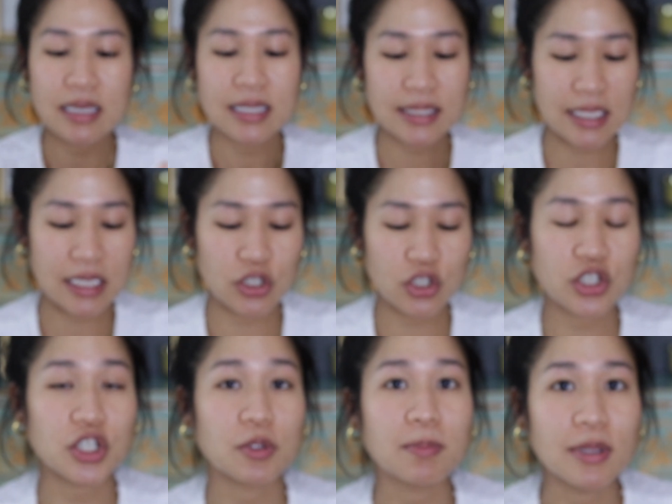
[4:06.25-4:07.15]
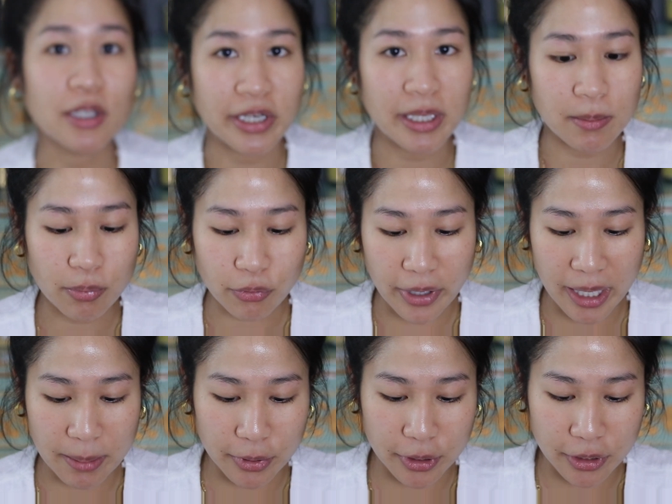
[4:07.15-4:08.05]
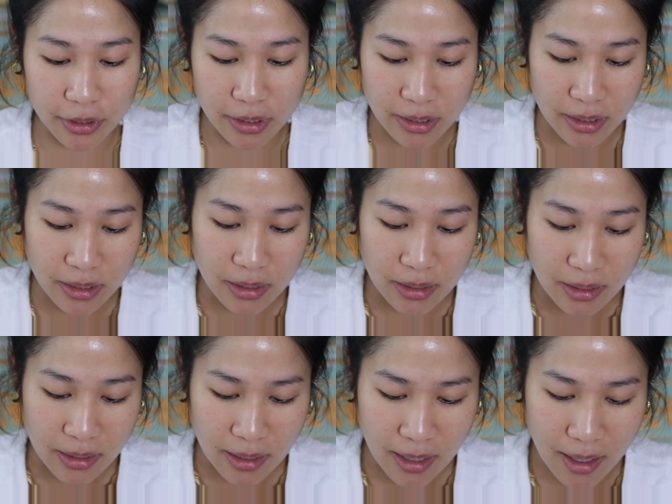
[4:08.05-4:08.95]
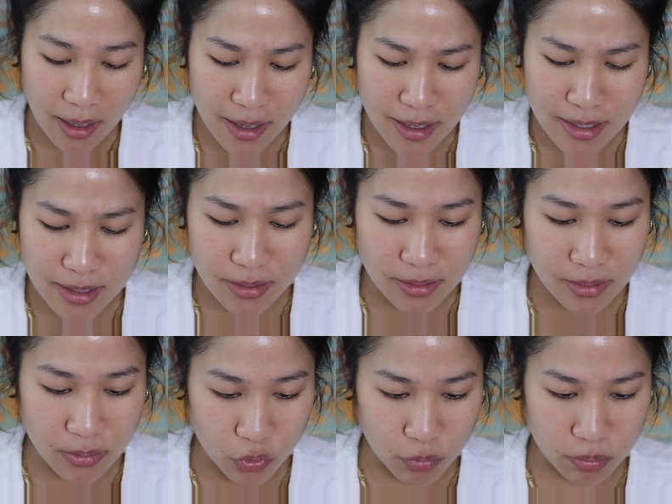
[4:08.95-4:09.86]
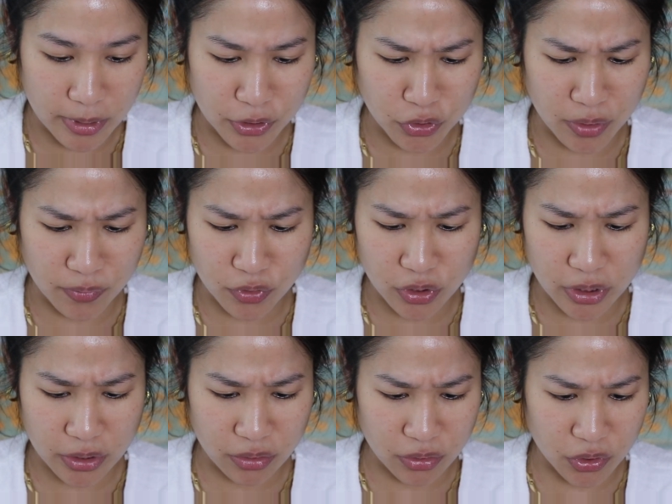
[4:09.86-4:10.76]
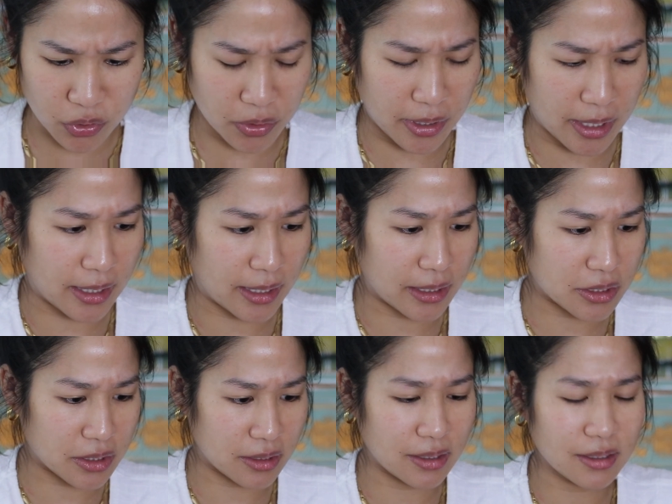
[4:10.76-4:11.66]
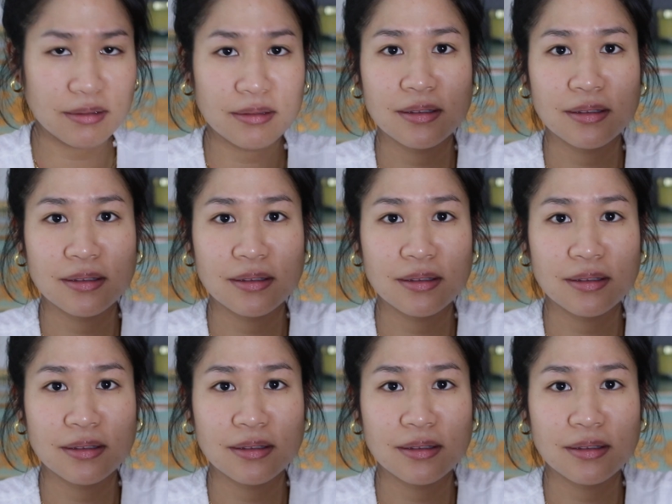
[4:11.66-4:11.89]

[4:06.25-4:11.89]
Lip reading: Skin Shield Blurring Primer. I should have shook that actually.